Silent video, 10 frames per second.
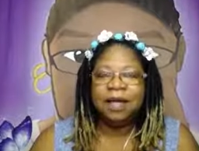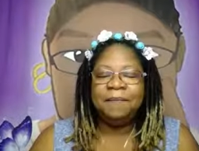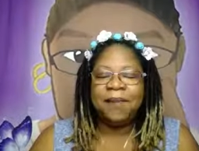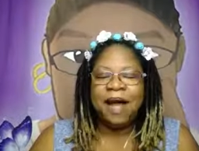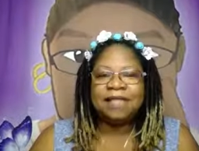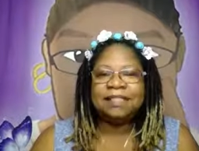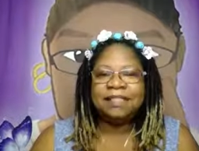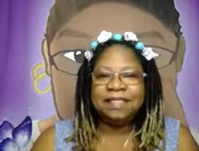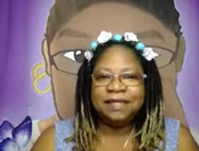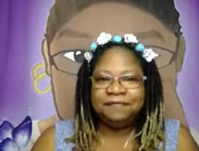
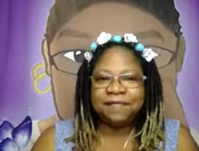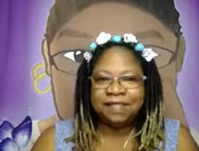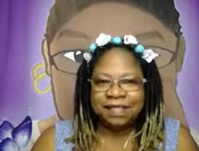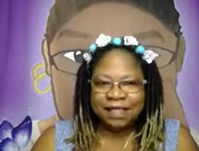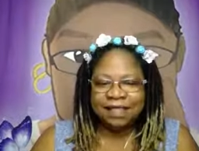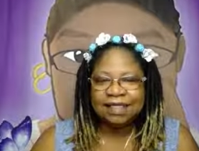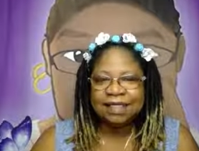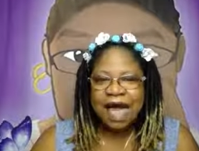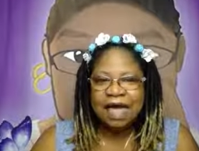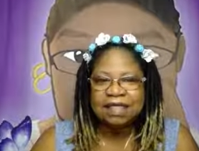positivity
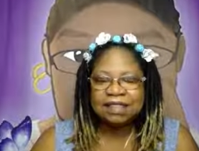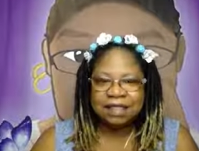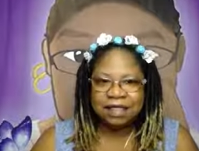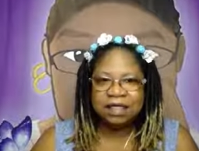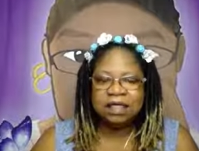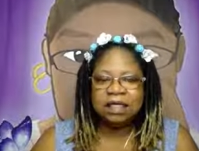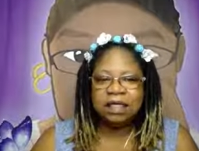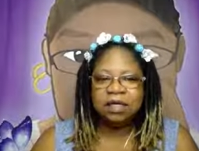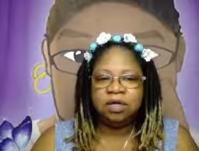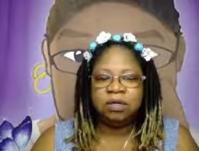toxic
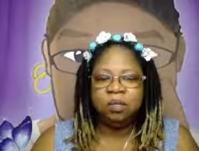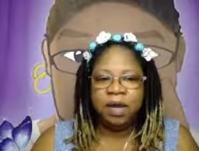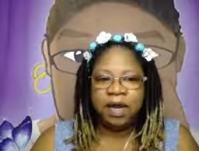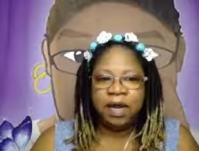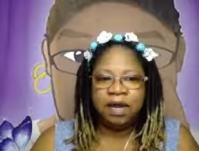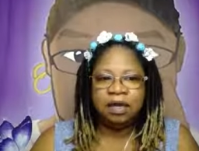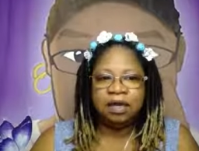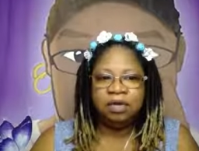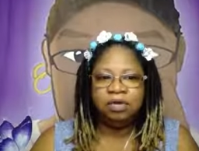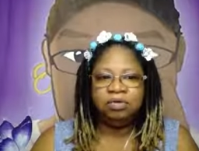when
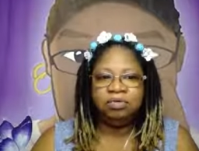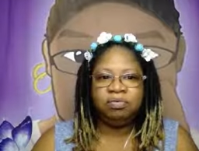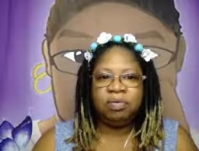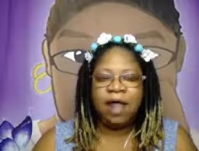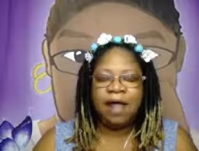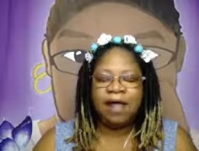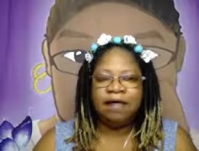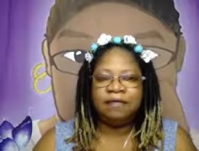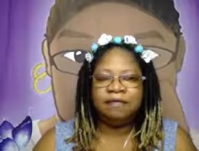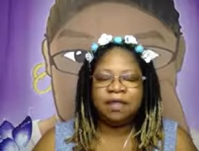you
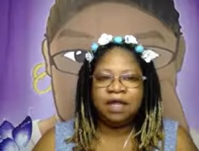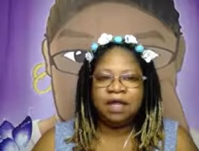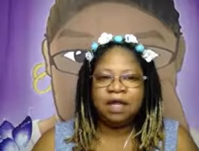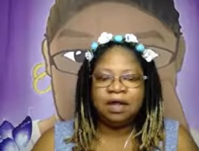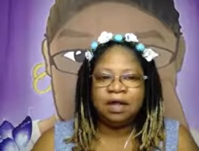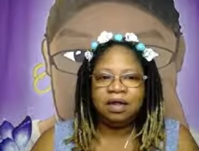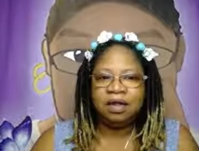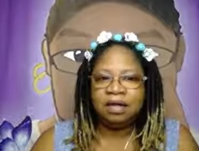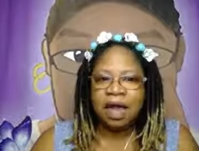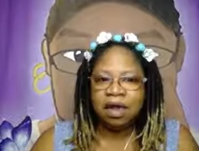have a
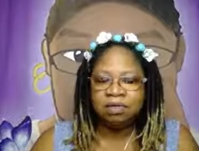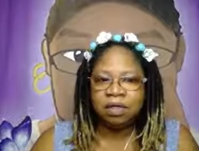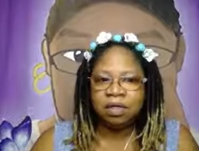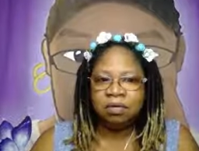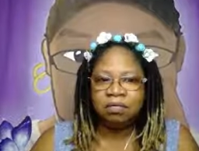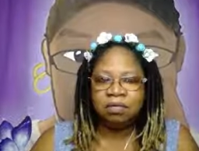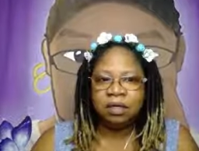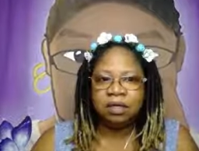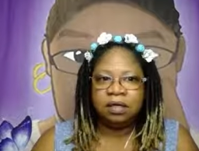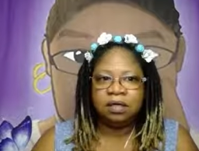good outlook
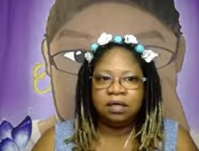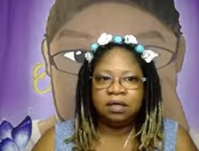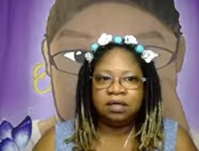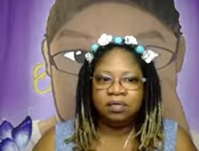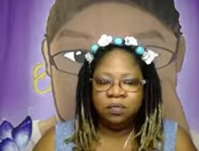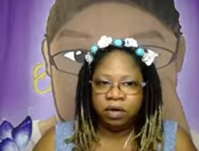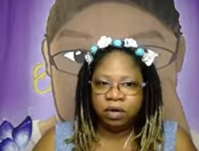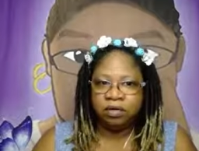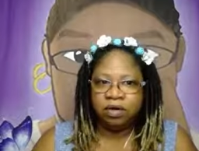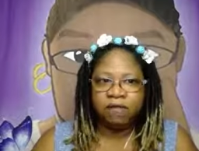on the
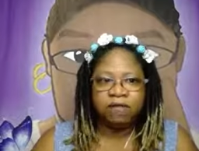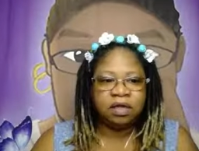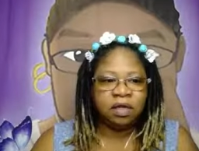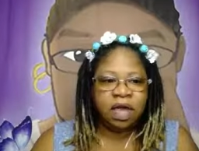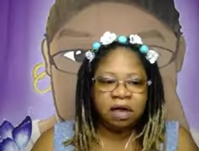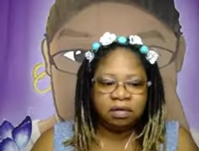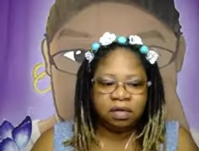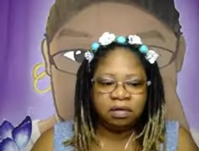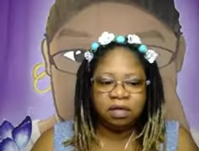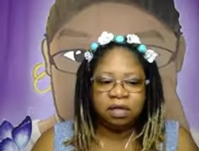world? You have a good
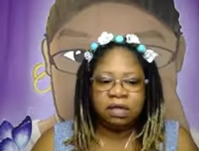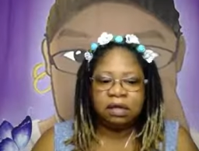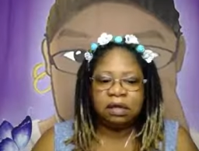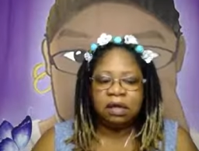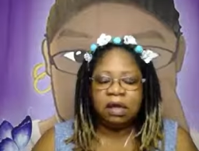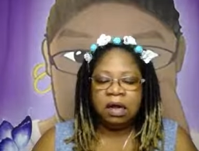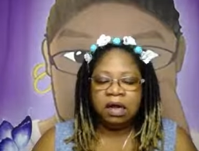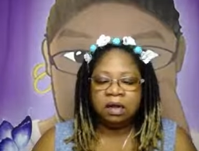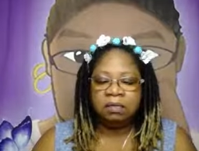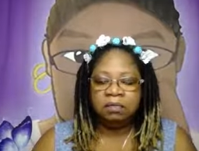outlook on
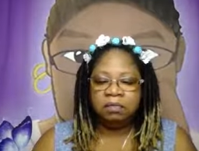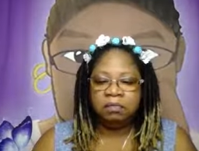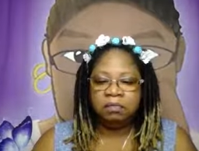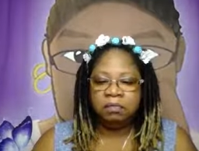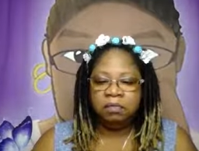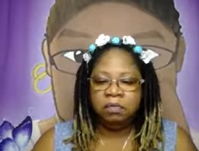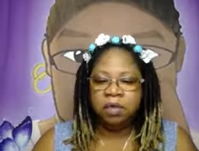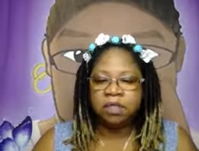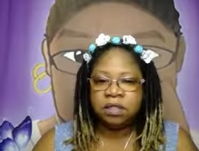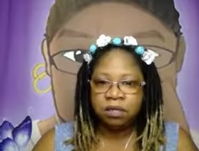um,
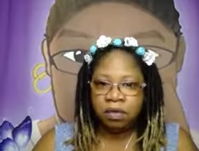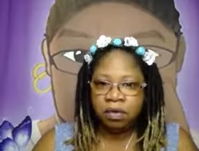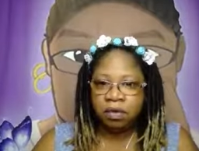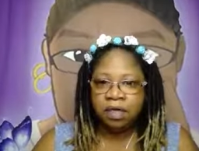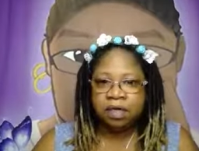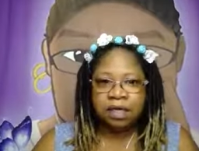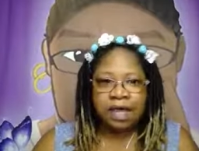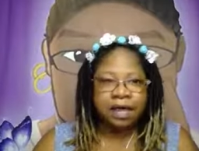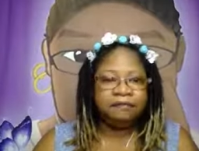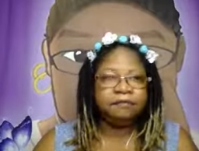what's going on in your
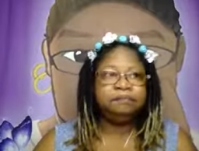life.